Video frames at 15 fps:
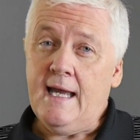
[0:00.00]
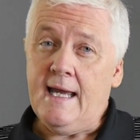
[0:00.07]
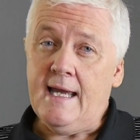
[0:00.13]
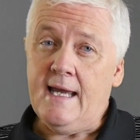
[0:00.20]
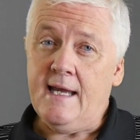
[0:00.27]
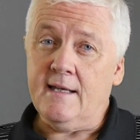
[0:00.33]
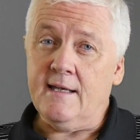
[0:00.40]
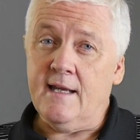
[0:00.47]

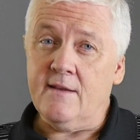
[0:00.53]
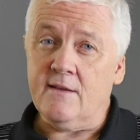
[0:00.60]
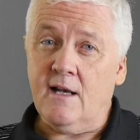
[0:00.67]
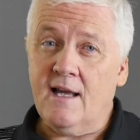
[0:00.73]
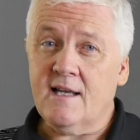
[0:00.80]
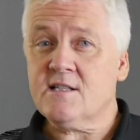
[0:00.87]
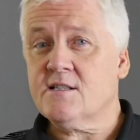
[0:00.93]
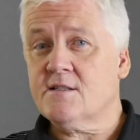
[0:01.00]
and in the
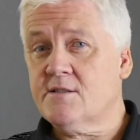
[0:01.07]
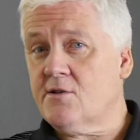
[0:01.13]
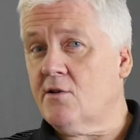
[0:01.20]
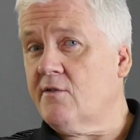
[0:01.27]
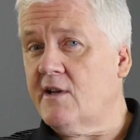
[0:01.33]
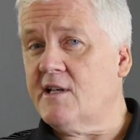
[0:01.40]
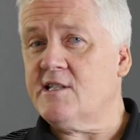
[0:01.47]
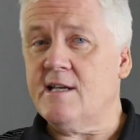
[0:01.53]
last
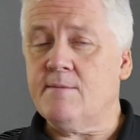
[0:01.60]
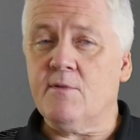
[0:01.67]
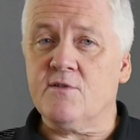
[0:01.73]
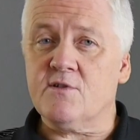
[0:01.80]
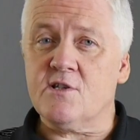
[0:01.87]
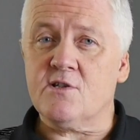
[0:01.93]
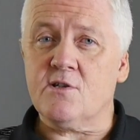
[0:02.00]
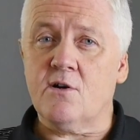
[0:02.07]
sort of 18
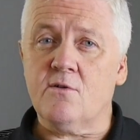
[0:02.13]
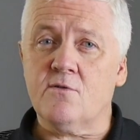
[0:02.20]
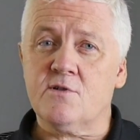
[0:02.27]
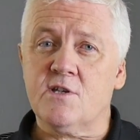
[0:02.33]
months or so,